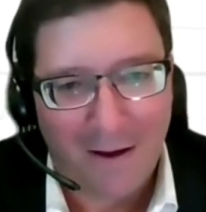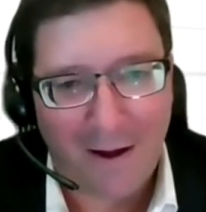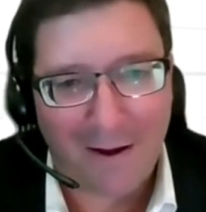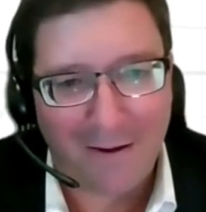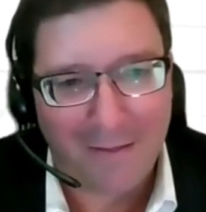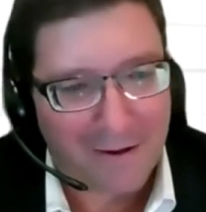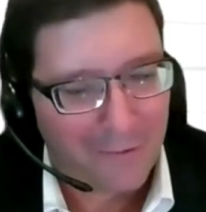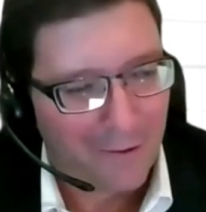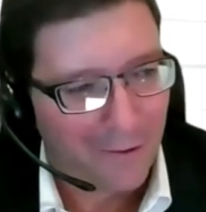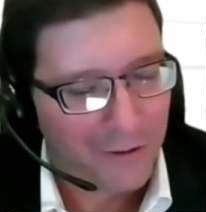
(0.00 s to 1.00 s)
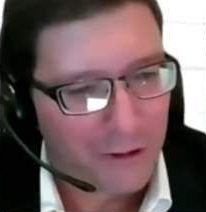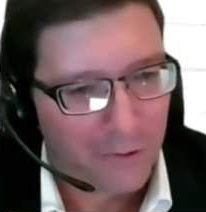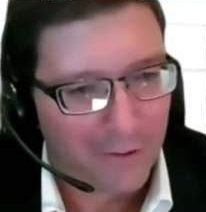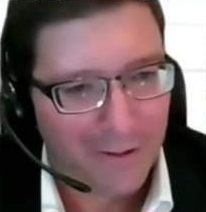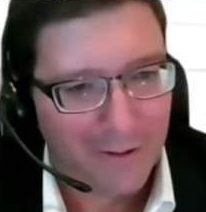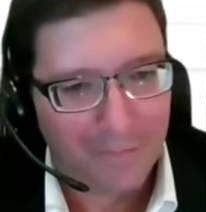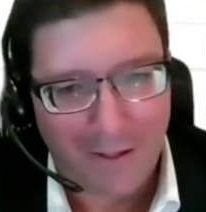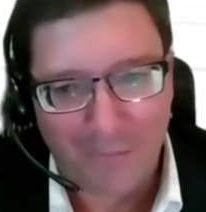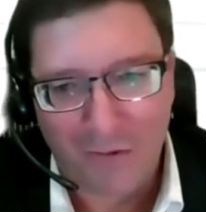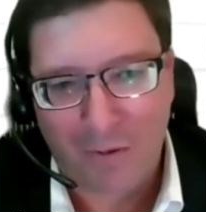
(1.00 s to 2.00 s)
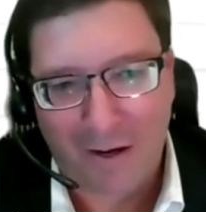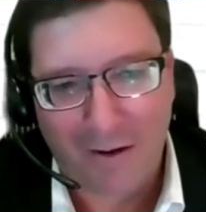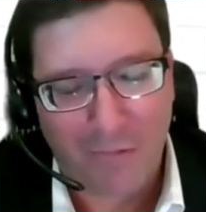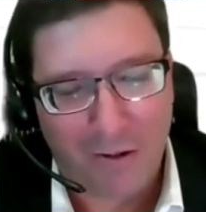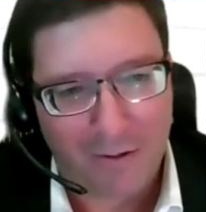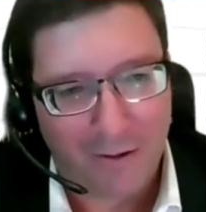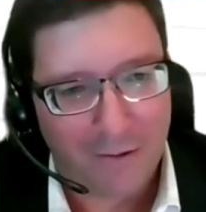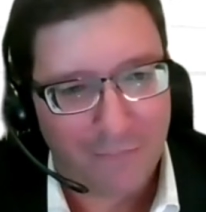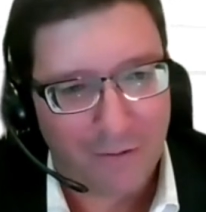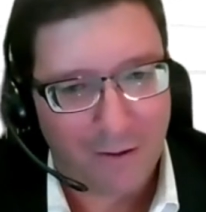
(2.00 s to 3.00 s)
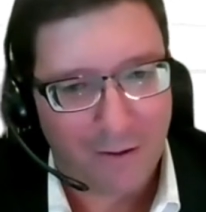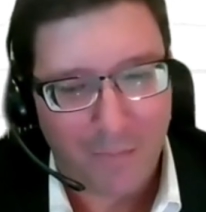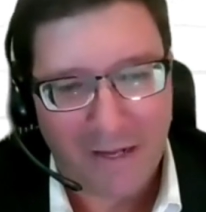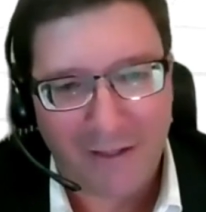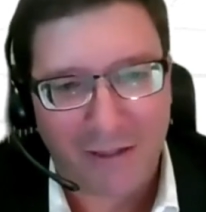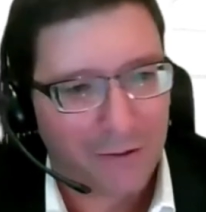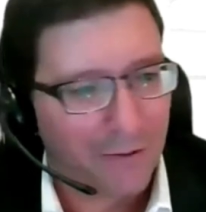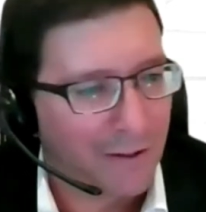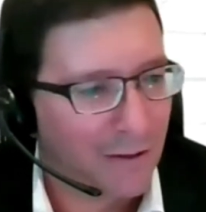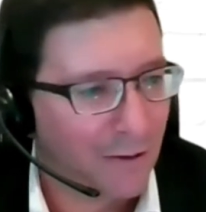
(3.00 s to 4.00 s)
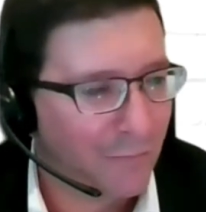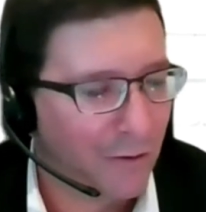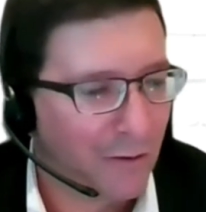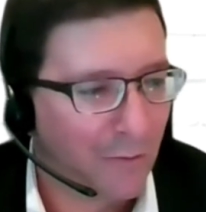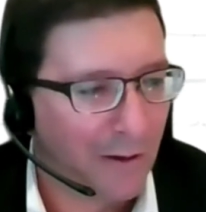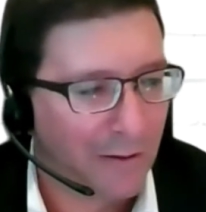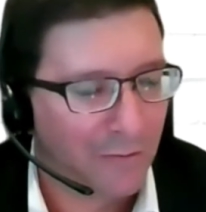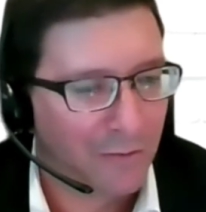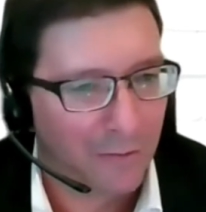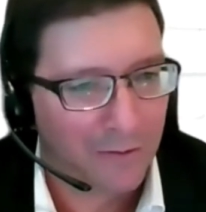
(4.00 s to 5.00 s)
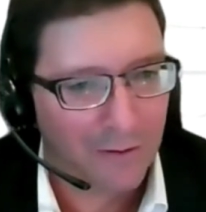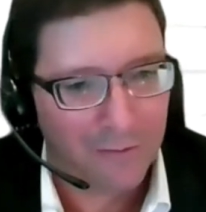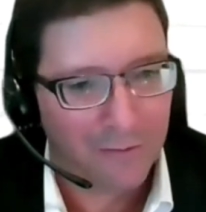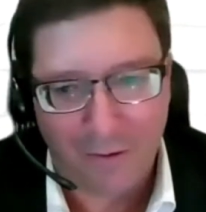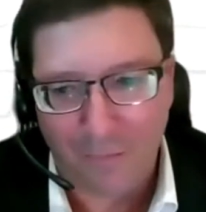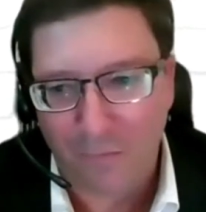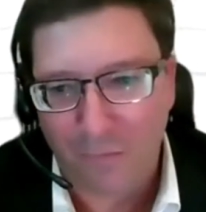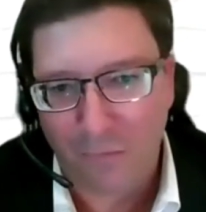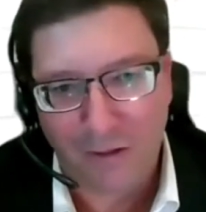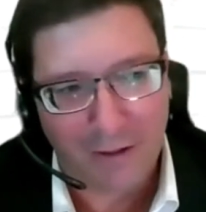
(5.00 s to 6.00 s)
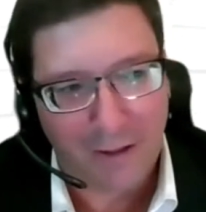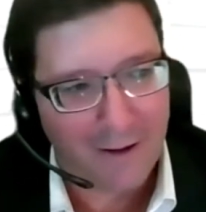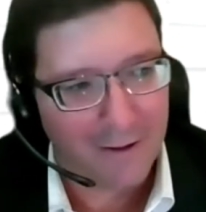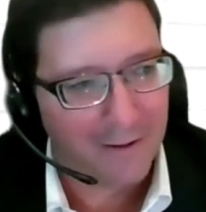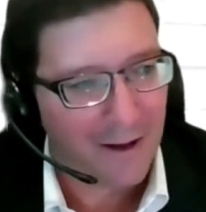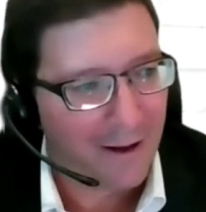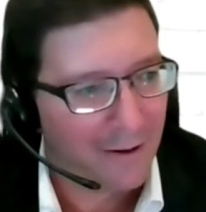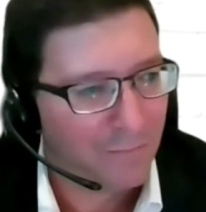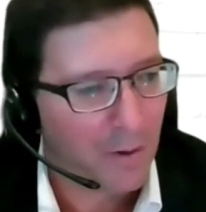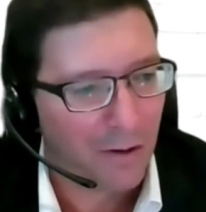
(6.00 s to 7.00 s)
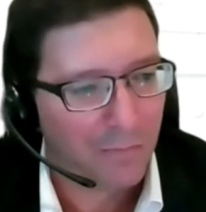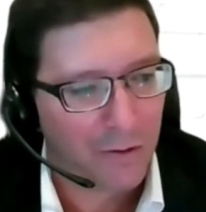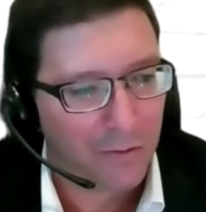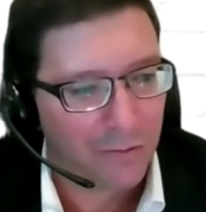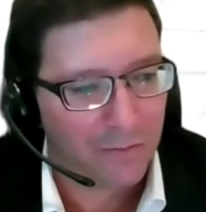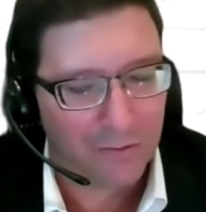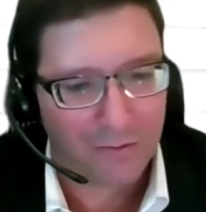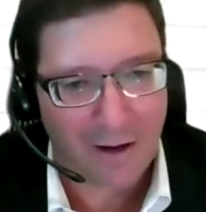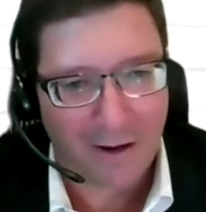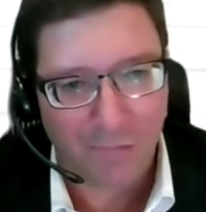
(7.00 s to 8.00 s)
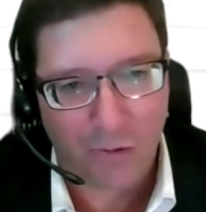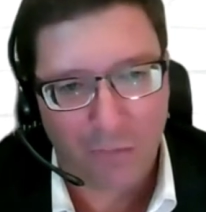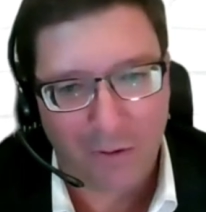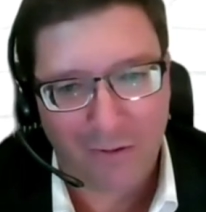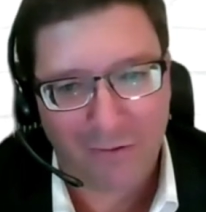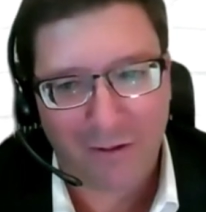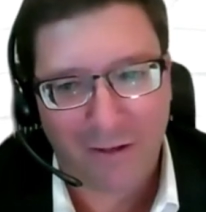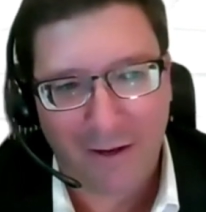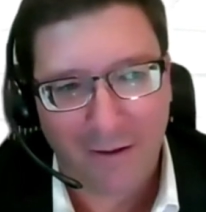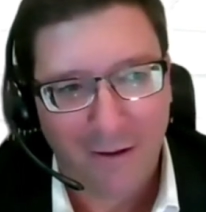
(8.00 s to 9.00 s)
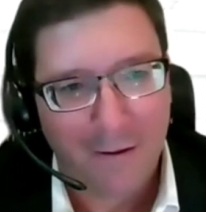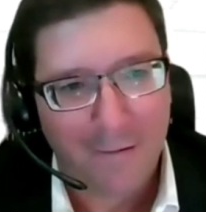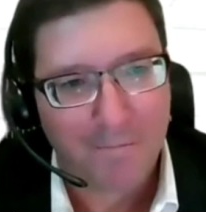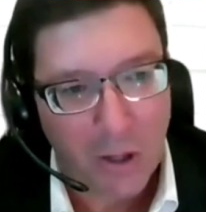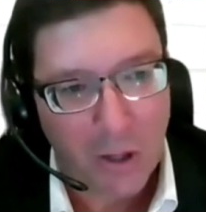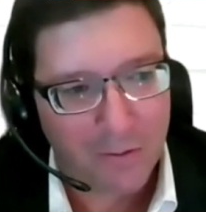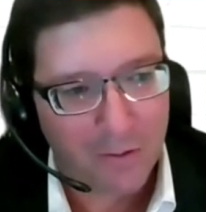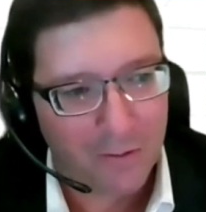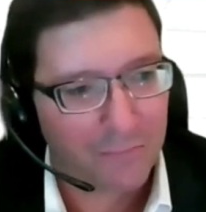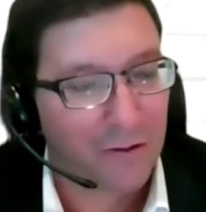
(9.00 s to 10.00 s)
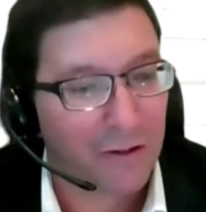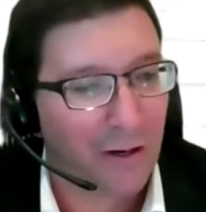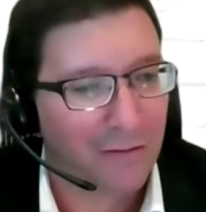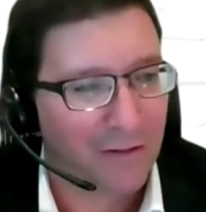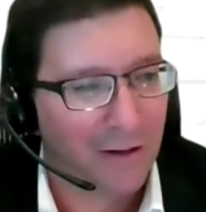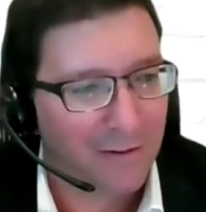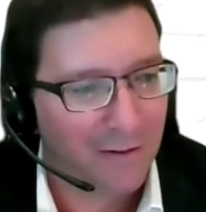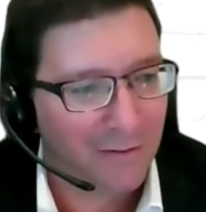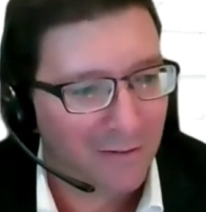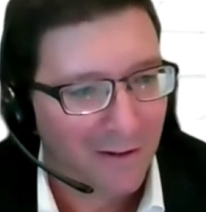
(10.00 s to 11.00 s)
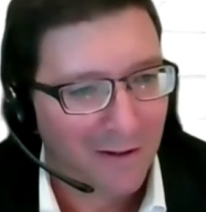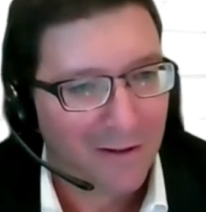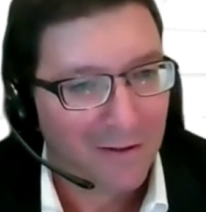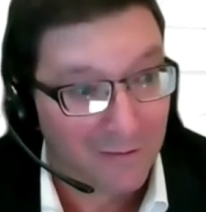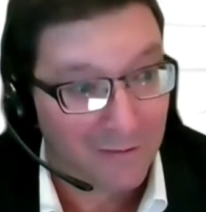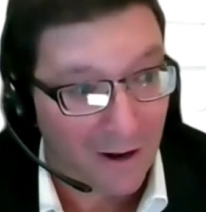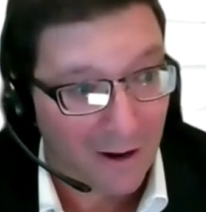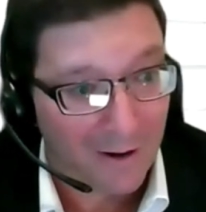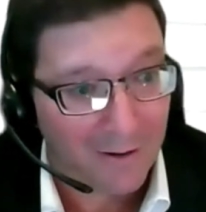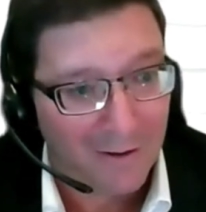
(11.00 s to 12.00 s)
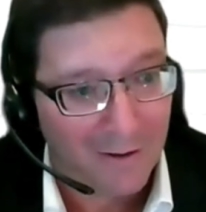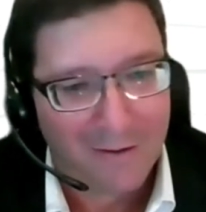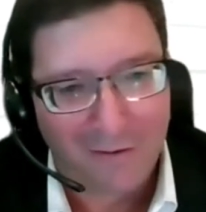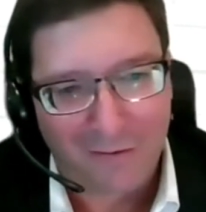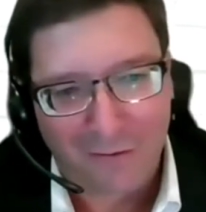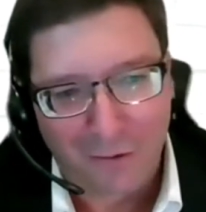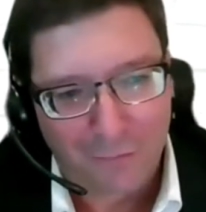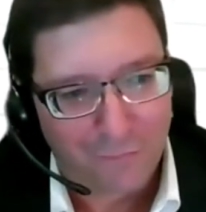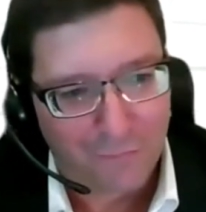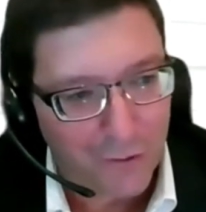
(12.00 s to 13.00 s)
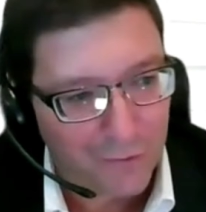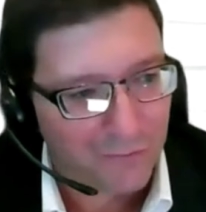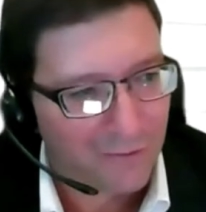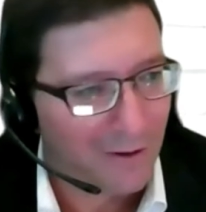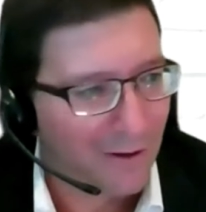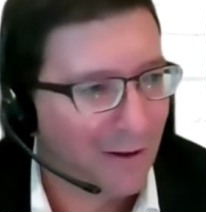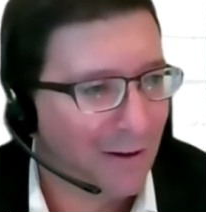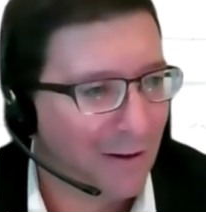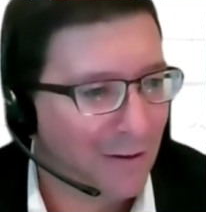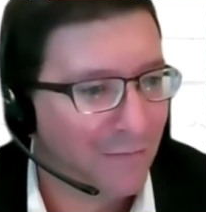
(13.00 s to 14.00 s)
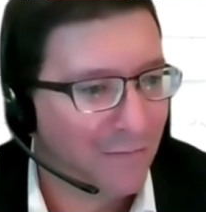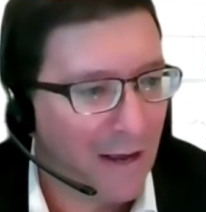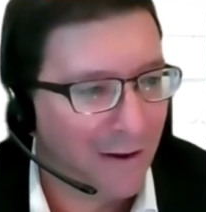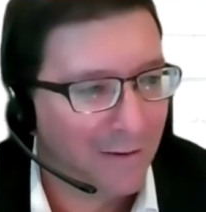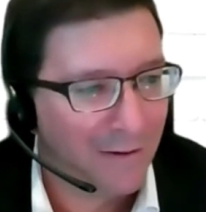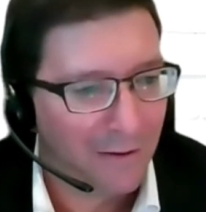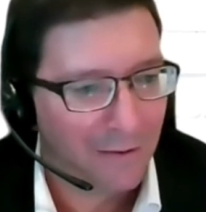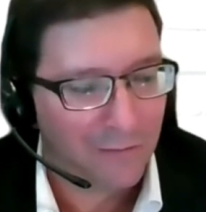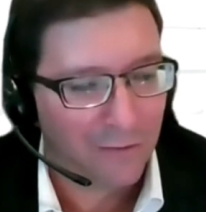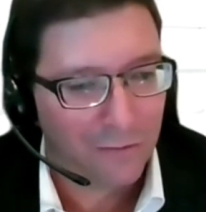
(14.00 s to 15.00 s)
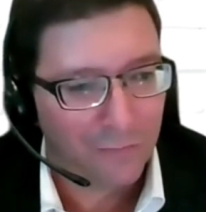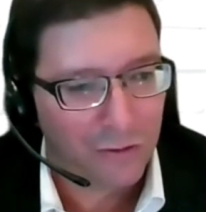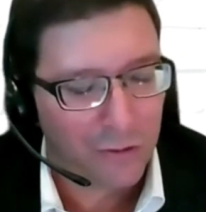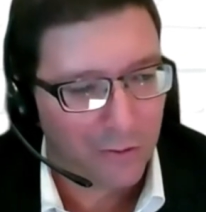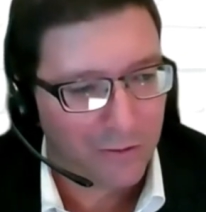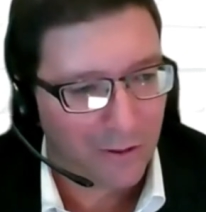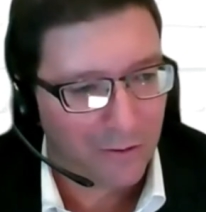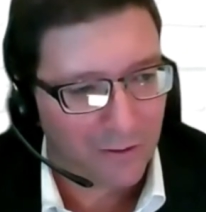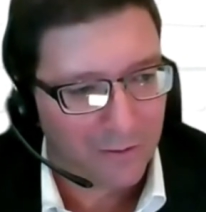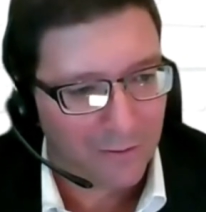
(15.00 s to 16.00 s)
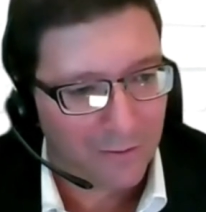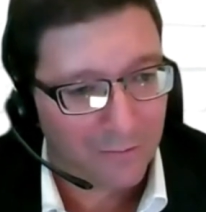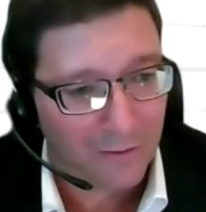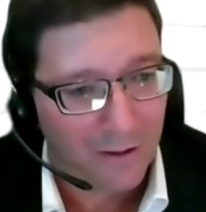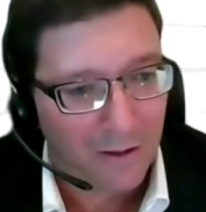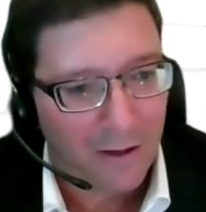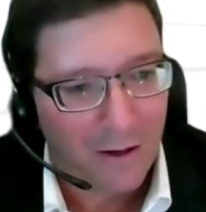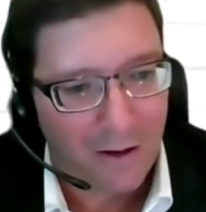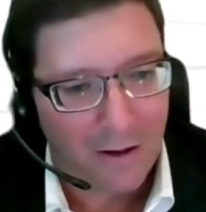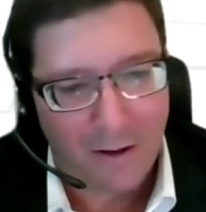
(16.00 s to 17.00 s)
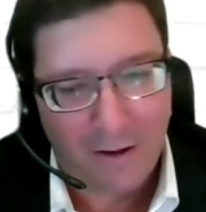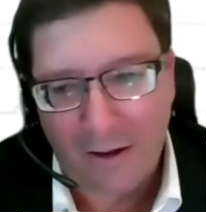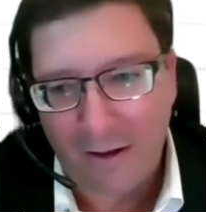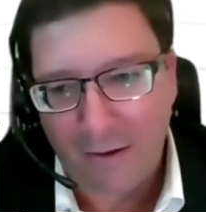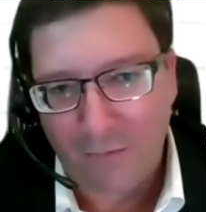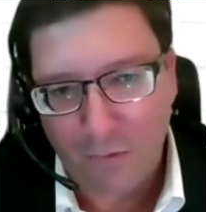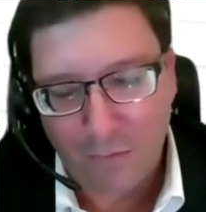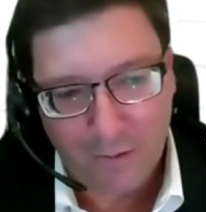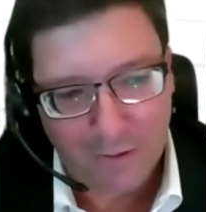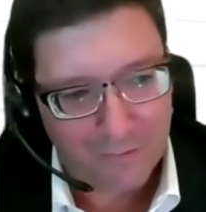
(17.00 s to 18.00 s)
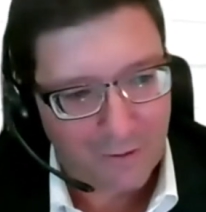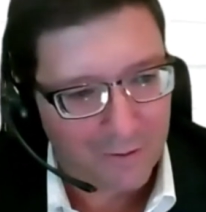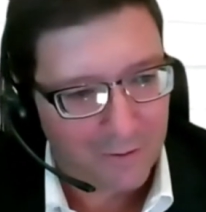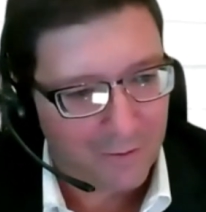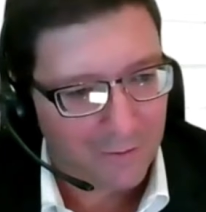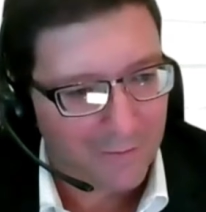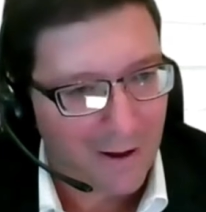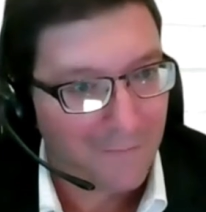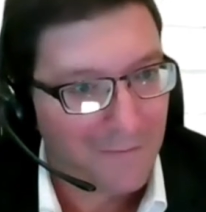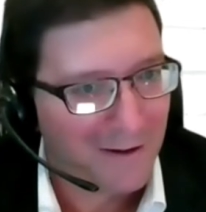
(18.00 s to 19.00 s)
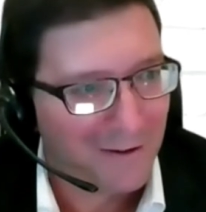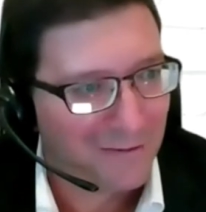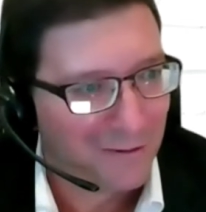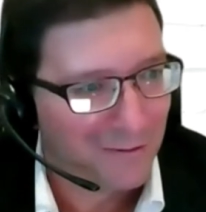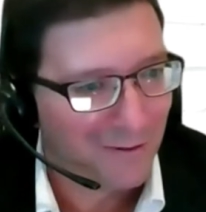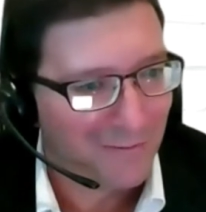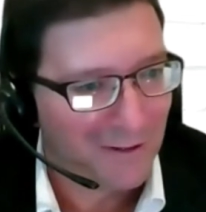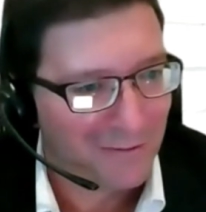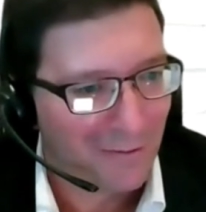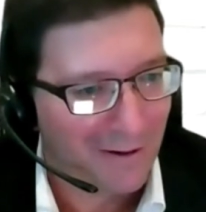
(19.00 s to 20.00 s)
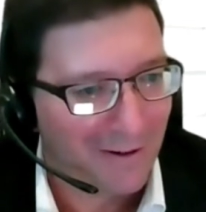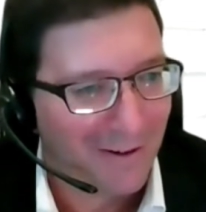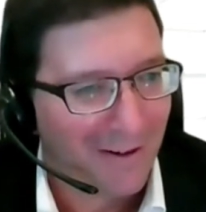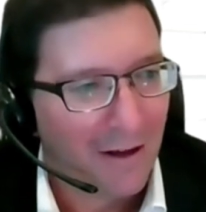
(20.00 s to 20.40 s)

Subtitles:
Hi, and thank you all for joining. My name is Brian Bernknopf, and I'm the Managing Director for QA Consultants. And I'm delighted to have Paul Bruce and Scott Moore with us today, both of Tricentis. Scott, this is your first event here since you've joined Tricentis, and we're really excited to have that exclusive. That's great.